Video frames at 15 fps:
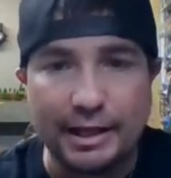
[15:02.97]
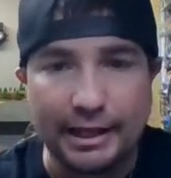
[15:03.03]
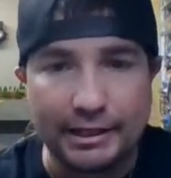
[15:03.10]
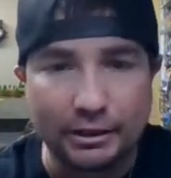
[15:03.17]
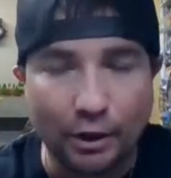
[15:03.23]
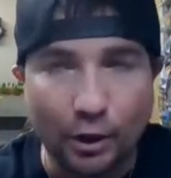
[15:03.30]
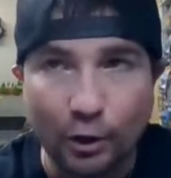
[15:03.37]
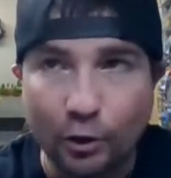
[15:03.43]

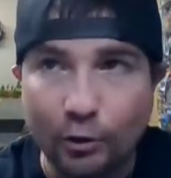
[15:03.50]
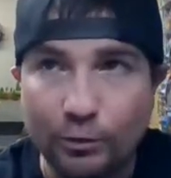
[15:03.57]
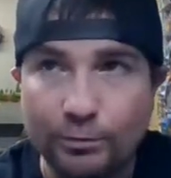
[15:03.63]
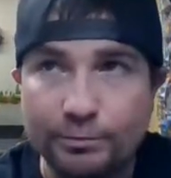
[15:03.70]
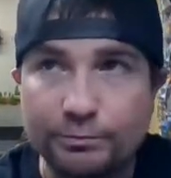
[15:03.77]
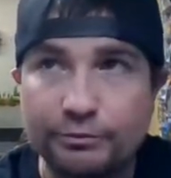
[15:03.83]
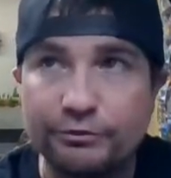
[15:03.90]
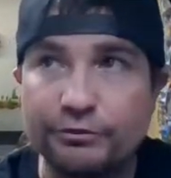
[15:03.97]
and
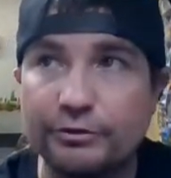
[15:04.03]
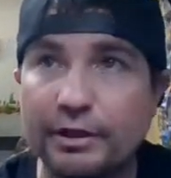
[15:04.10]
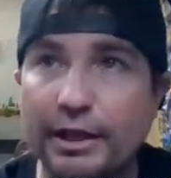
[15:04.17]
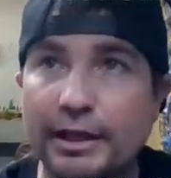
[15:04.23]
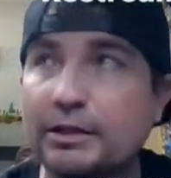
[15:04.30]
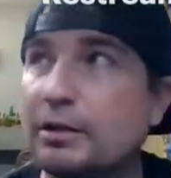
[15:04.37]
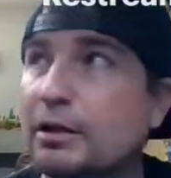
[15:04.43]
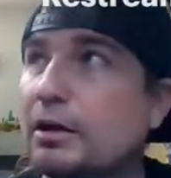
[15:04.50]
homes
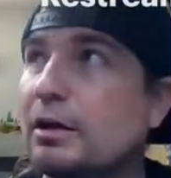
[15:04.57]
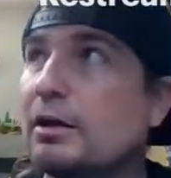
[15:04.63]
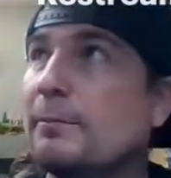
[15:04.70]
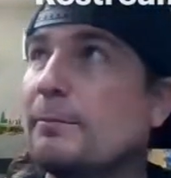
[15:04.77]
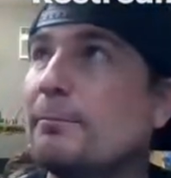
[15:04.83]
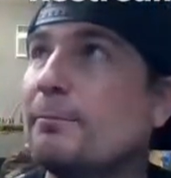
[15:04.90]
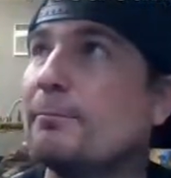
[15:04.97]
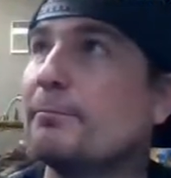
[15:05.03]
and
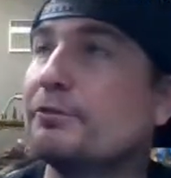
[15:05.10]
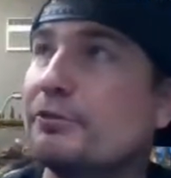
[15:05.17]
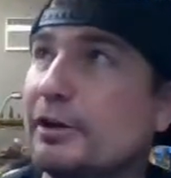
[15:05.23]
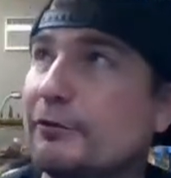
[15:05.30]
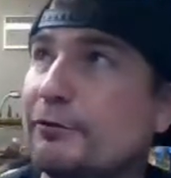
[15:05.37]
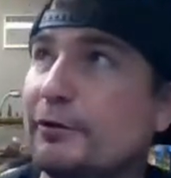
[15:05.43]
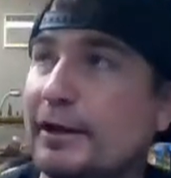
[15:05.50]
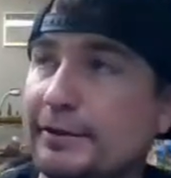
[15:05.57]

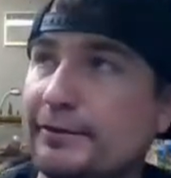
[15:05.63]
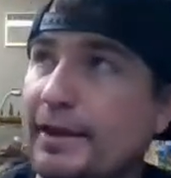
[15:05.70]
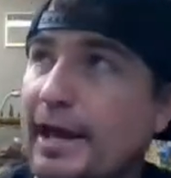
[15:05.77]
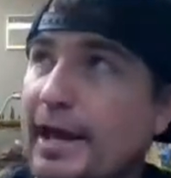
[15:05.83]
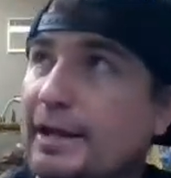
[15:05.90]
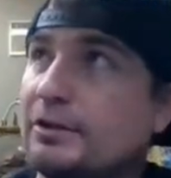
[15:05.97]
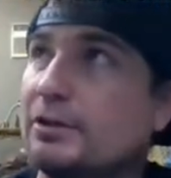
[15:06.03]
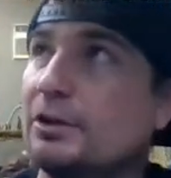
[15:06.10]
stuff like
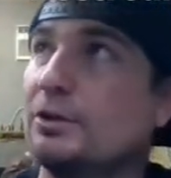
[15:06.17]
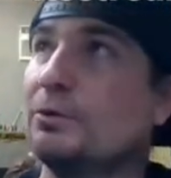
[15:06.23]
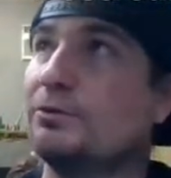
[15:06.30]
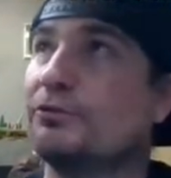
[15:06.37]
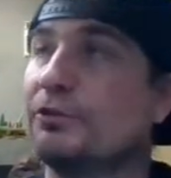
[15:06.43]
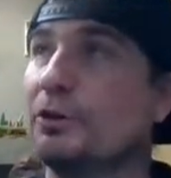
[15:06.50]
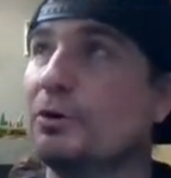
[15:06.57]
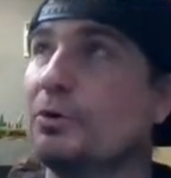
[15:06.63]
that, you know.
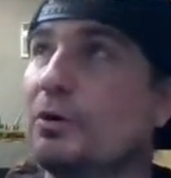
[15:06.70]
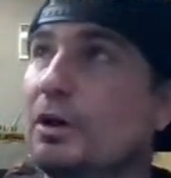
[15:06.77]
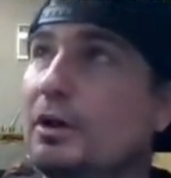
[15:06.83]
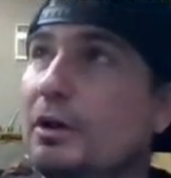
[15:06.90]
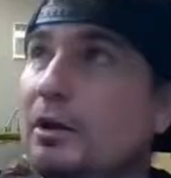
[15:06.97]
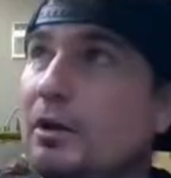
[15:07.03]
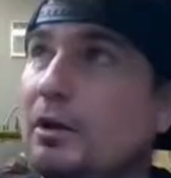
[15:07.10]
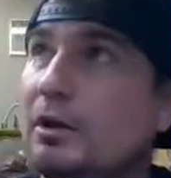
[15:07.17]
So
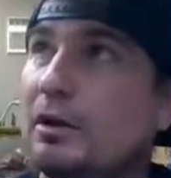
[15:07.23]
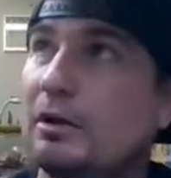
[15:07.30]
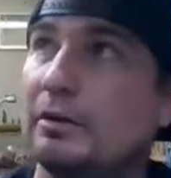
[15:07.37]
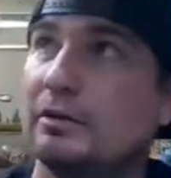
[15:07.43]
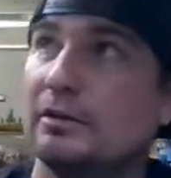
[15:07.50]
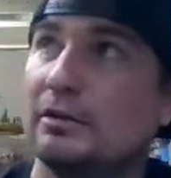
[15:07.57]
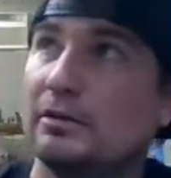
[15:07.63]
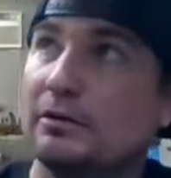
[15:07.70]

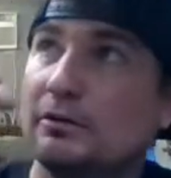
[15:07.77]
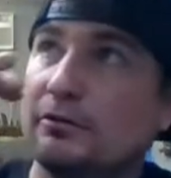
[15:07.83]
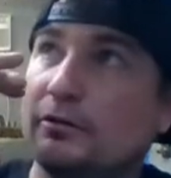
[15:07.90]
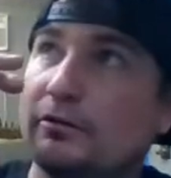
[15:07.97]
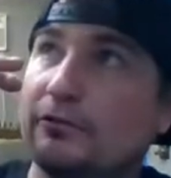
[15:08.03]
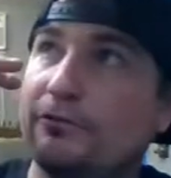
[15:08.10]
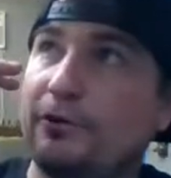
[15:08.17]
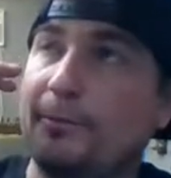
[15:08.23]

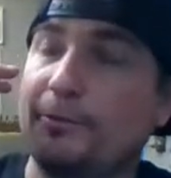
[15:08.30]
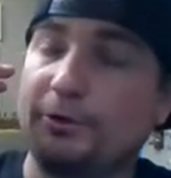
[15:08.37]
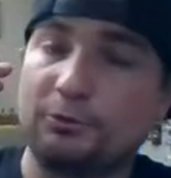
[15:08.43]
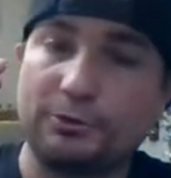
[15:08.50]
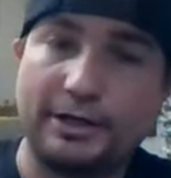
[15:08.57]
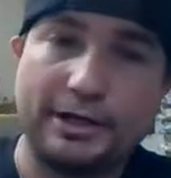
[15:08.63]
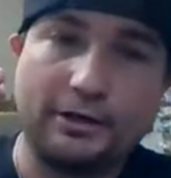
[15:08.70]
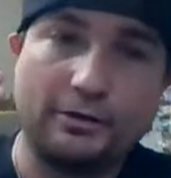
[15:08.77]
from the
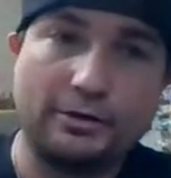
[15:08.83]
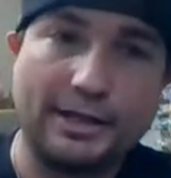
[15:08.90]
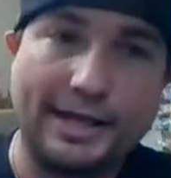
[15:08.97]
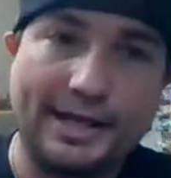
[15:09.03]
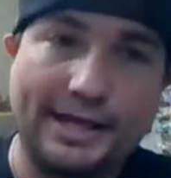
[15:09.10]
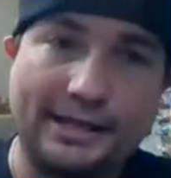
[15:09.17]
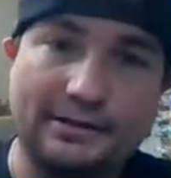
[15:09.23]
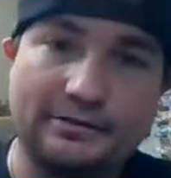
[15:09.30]

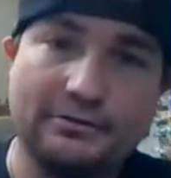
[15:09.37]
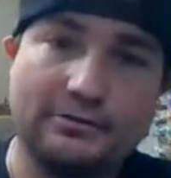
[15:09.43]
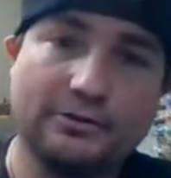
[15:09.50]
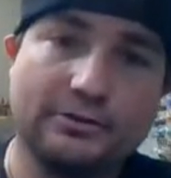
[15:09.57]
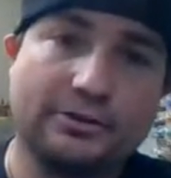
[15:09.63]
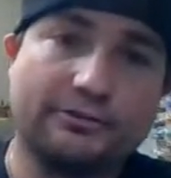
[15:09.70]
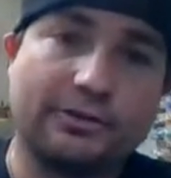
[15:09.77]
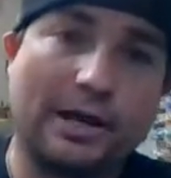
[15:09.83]
railhead to
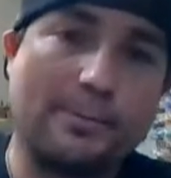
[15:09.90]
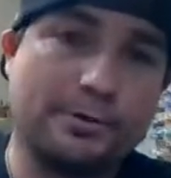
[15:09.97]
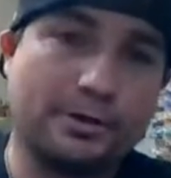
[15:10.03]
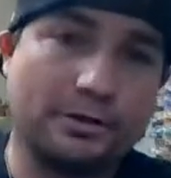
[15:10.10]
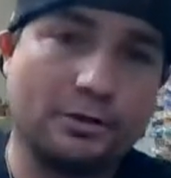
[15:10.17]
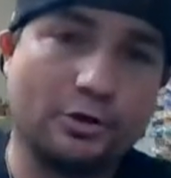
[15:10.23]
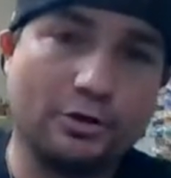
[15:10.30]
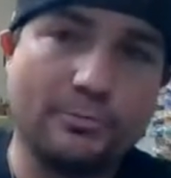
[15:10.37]
the top of the
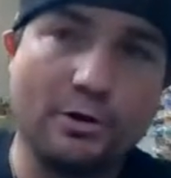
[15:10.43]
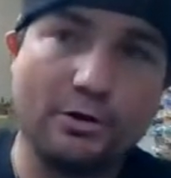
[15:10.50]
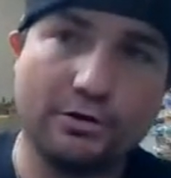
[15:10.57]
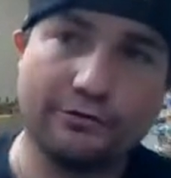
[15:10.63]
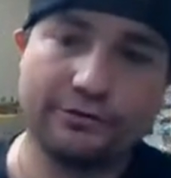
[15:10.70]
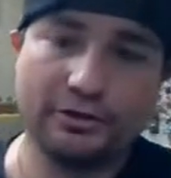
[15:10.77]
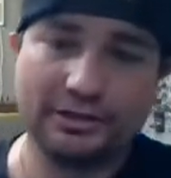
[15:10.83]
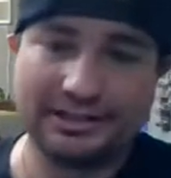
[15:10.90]

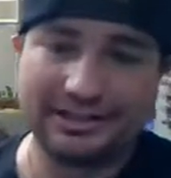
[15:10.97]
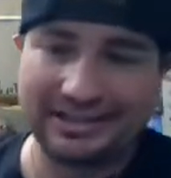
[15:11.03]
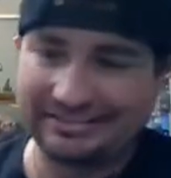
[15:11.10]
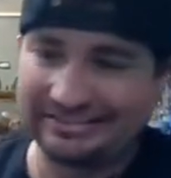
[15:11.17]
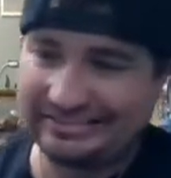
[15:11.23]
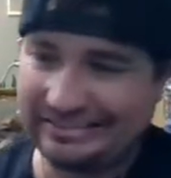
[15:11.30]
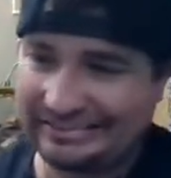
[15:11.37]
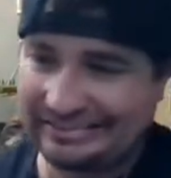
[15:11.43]
locomotive, you're looking at
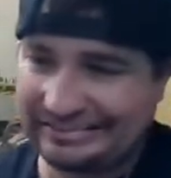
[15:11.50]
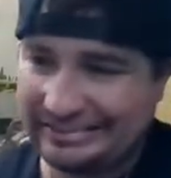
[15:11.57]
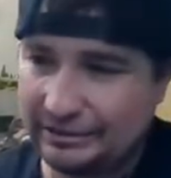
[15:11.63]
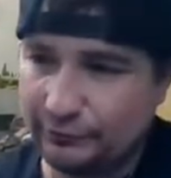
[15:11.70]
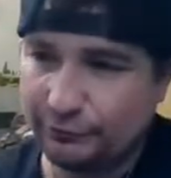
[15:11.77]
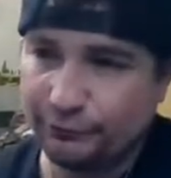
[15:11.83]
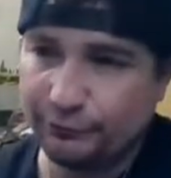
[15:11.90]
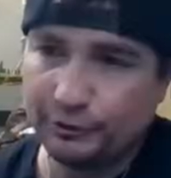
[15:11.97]

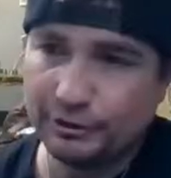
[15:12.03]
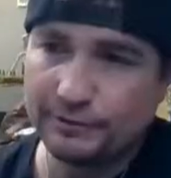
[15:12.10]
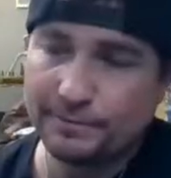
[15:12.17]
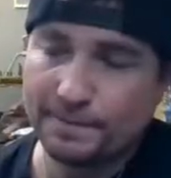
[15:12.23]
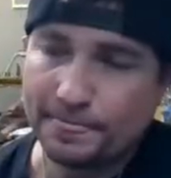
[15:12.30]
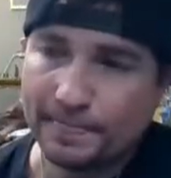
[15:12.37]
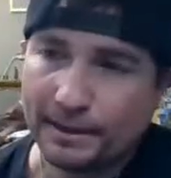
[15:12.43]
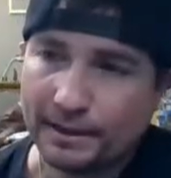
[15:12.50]
16 foot.
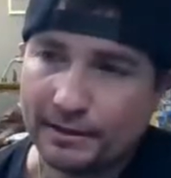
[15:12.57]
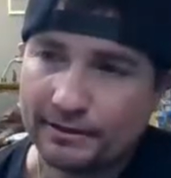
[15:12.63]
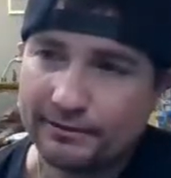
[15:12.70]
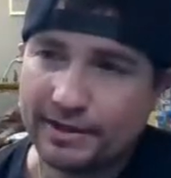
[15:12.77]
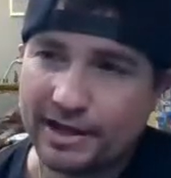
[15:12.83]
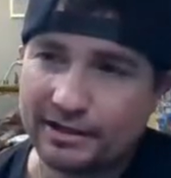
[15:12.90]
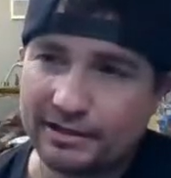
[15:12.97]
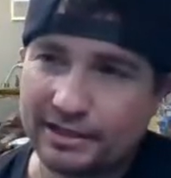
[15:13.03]

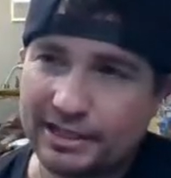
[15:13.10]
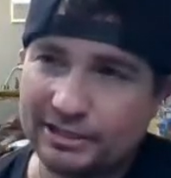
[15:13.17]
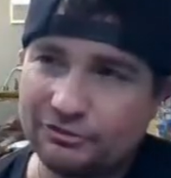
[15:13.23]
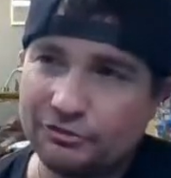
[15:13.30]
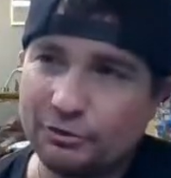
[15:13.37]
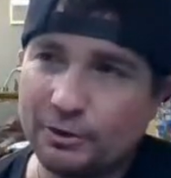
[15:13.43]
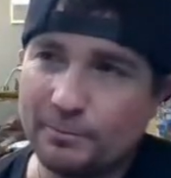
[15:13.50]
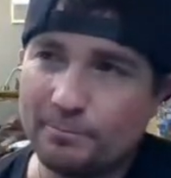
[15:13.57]
That'll
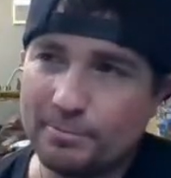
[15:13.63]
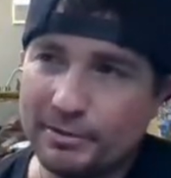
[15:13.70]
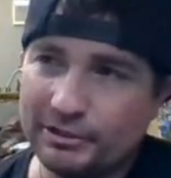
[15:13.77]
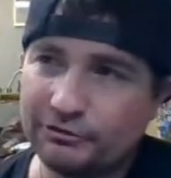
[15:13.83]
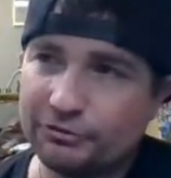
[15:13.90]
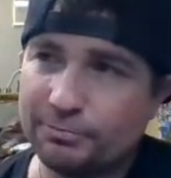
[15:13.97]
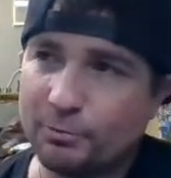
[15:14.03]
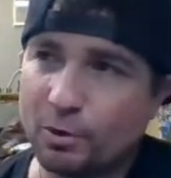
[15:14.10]
get you a
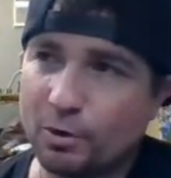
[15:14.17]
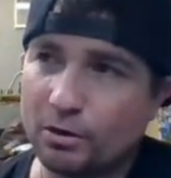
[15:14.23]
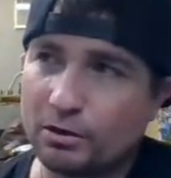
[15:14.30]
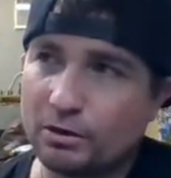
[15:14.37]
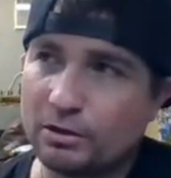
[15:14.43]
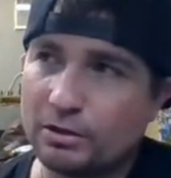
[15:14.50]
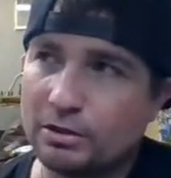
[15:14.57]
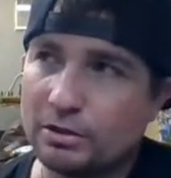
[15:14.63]
benchmark